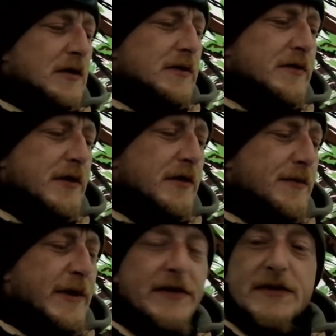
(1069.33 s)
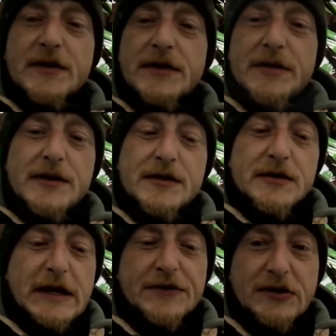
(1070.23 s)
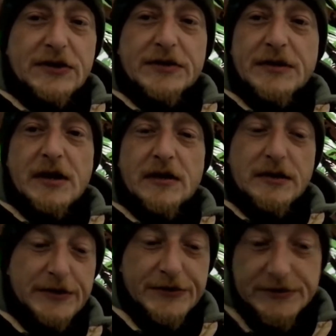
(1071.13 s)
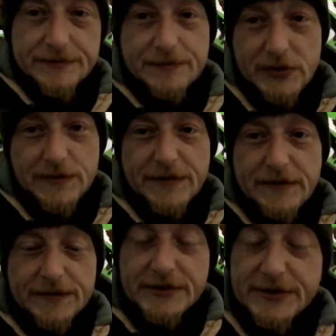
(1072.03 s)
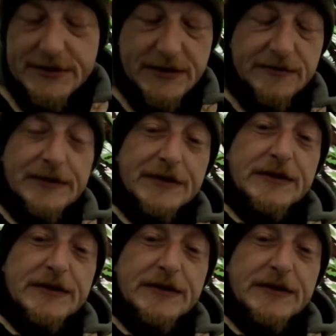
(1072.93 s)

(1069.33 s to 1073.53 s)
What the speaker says: So basically as I go, I just put my rubbish in them,